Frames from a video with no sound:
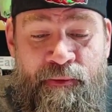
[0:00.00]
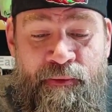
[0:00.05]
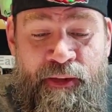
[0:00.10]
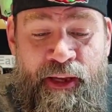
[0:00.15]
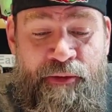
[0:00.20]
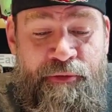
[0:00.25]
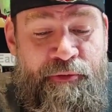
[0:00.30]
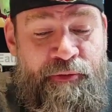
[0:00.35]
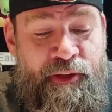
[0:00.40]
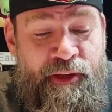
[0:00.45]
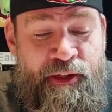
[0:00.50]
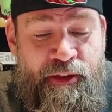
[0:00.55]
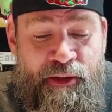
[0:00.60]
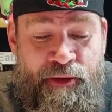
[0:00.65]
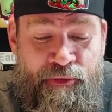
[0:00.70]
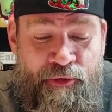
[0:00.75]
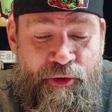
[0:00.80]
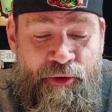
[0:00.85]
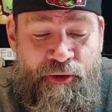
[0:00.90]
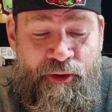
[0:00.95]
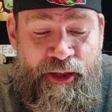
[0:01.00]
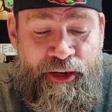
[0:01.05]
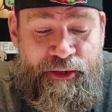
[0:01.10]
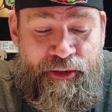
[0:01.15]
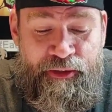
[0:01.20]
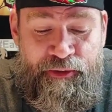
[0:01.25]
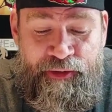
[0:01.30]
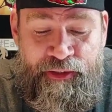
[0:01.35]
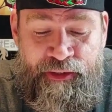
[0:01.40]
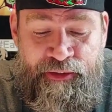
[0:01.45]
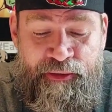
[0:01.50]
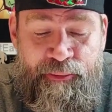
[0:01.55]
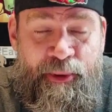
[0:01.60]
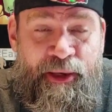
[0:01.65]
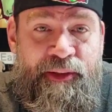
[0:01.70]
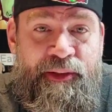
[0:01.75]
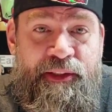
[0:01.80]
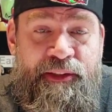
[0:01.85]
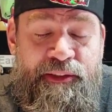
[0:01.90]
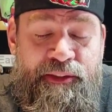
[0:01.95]
definitely have heard a lot of good things
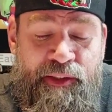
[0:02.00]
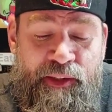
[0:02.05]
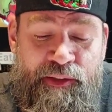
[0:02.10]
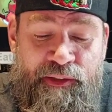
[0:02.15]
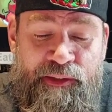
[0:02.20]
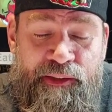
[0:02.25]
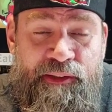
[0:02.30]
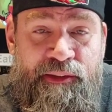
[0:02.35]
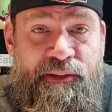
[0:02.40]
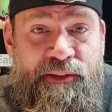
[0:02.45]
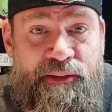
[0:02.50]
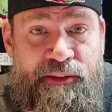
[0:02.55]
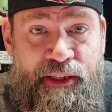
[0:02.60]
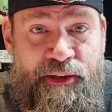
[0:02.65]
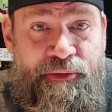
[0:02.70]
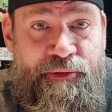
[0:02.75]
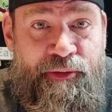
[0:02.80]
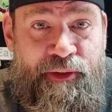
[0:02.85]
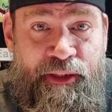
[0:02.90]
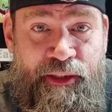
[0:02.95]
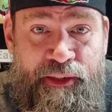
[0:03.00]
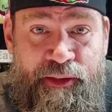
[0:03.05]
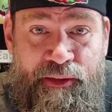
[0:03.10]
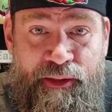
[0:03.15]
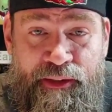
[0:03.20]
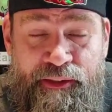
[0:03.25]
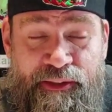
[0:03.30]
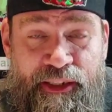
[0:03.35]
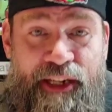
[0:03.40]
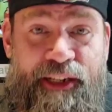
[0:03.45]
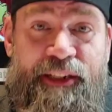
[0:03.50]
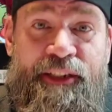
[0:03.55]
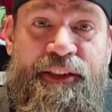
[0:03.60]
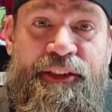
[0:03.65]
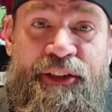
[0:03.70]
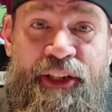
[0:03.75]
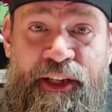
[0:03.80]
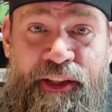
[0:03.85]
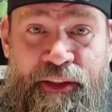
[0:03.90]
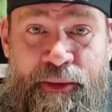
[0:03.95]
about these sauces. Definitely excited to
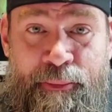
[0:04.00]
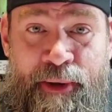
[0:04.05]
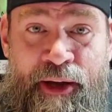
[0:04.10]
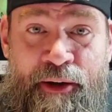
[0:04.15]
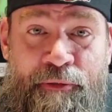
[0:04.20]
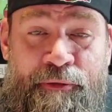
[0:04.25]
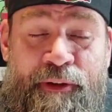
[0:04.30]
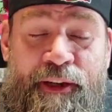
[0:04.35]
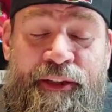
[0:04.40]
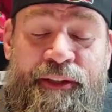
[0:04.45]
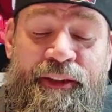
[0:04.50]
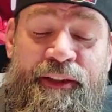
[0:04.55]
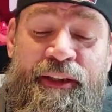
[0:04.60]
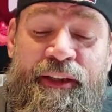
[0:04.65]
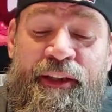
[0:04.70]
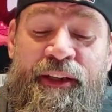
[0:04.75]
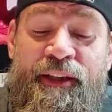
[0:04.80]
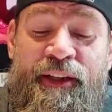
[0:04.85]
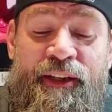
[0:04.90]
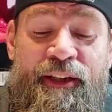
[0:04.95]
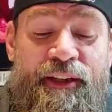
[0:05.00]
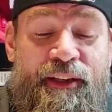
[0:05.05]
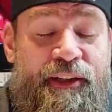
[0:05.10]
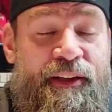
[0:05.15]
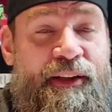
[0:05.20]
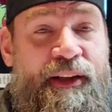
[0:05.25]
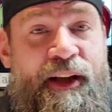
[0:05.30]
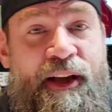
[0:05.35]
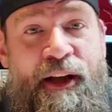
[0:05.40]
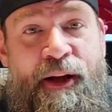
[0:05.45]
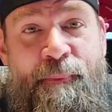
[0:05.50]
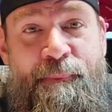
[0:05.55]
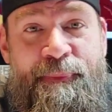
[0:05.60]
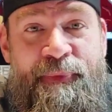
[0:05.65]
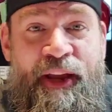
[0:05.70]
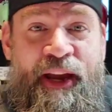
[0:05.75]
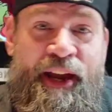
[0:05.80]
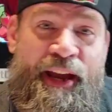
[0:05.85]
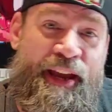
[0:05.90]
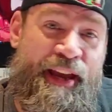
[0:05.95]
check them out finally. Um,
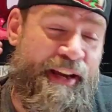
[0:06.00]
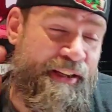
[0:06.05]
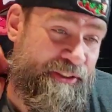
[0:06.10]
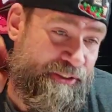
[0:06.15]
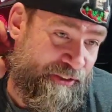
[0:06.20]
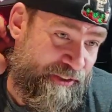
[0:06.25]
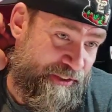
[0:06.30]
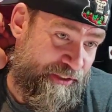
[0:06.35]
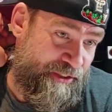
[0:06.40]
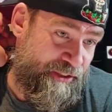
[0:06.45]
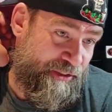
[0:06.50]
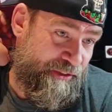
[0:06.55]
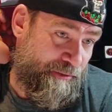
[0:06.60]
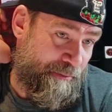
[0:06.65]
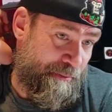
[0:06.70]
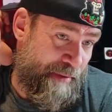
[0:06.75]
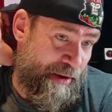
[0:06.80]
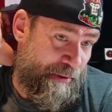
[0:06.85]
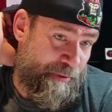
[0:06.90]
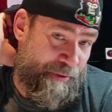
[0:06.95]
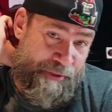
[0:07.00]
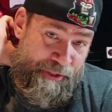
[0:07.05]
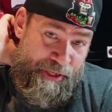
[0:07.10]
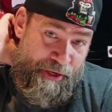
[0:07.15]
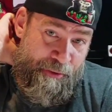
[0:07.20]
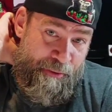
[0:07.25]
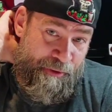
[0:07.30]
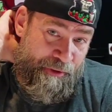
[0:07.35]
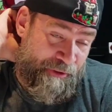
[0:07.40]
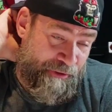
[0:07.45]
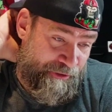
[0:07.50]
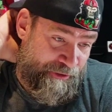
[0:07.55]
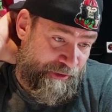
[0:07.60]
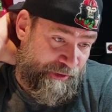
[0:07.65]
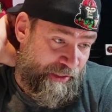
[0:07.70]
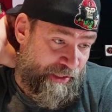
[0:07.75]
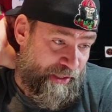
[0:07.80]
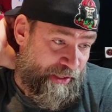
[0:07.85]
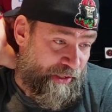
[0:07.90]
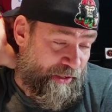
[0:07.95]
I actually just met with the owners
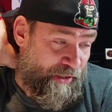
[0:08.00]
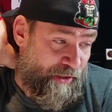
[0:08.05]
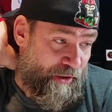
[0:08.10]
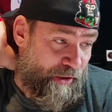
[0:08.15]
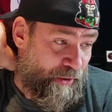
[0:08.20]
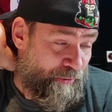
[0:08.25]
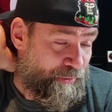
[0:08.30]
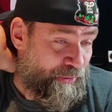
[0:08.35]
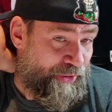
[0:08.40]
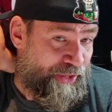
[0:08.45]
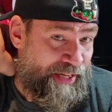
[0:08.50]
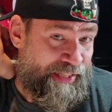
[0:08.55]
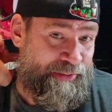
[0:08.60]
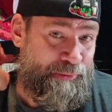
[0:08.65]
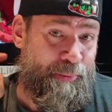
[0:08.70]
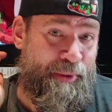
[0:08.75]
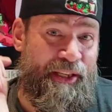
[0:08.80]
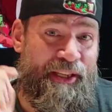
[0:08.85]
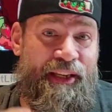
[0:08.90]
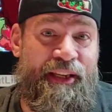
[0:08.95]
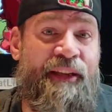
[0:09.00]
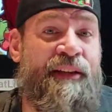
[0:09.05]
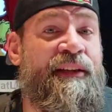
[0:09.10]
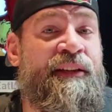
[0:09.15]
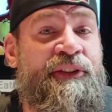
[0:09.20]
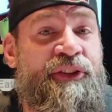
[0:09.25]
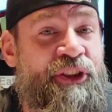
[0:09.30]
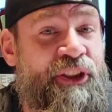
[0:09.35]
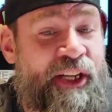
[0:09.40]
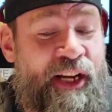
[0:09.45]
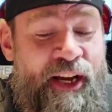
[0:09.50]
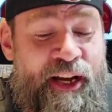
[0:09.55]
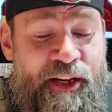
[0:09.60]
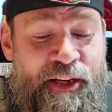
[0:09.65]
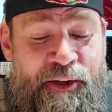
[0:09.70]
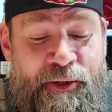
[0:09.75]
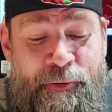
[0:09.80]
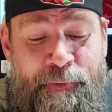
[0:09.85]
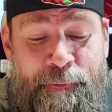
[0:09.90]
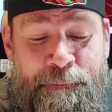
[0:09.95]
over the last weekend in
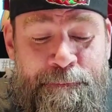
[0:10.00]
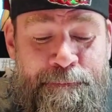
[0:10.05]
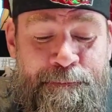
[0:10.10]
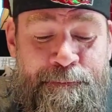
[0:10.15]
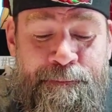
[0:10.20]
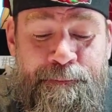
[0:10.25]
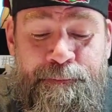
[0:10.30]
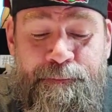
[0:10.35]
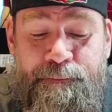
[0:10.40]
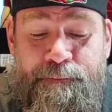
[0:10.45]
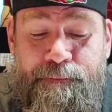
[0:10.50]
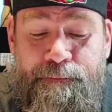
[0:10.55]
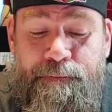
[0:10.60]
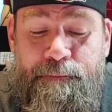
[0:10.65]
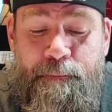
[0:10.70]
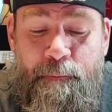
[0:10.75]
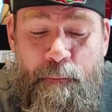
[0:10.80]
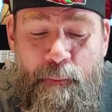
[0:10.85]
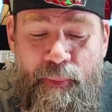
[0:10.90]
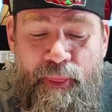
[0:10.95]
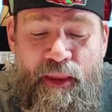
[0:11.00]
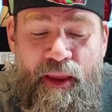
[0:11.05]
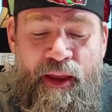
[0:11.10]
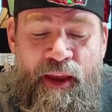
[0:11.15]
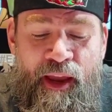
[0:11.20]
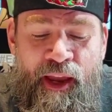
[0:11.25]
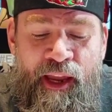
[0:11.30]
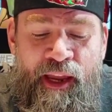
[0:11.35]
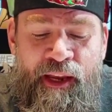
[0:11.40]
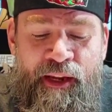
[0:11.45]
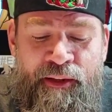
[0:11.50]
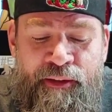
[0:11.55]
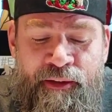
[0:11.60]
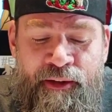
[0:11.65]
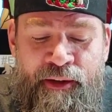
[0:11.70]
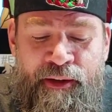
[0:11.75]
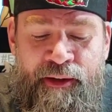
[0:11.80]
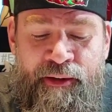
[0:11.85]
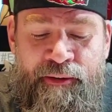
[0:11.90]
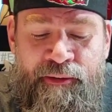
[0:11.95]
Chicago, and
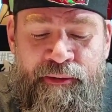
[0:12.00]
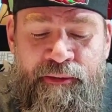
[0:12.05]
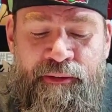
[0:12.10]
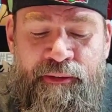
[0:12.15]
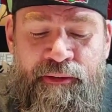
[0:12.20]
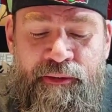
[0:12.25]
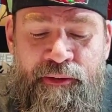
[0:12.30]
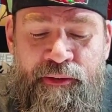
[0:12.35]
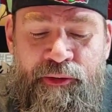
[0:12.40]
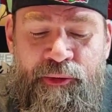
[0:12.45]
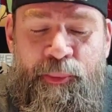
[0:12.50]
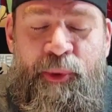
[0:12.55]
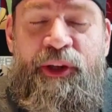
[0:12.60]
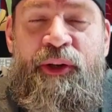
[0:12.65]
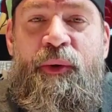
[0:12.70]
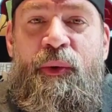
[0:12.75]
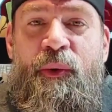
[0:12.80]
uh, it's pretty